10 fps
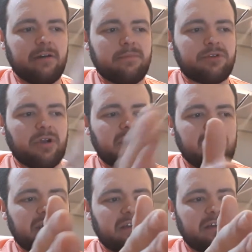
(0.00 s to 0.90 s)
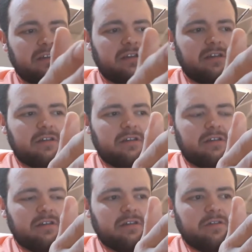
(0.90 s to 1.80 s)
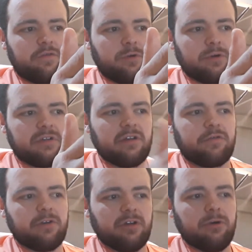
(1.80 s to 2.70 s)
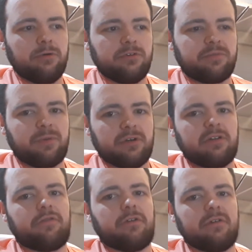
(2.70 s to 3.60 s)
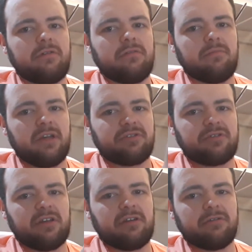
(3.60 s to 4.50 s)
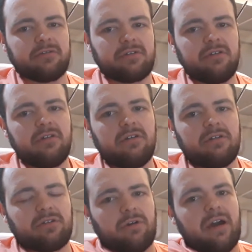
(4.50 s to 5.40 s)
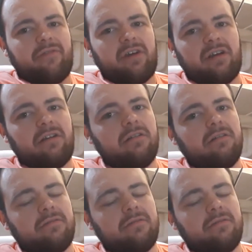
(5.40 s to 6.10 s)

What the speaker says: up training for different goals per different mesocycles. So having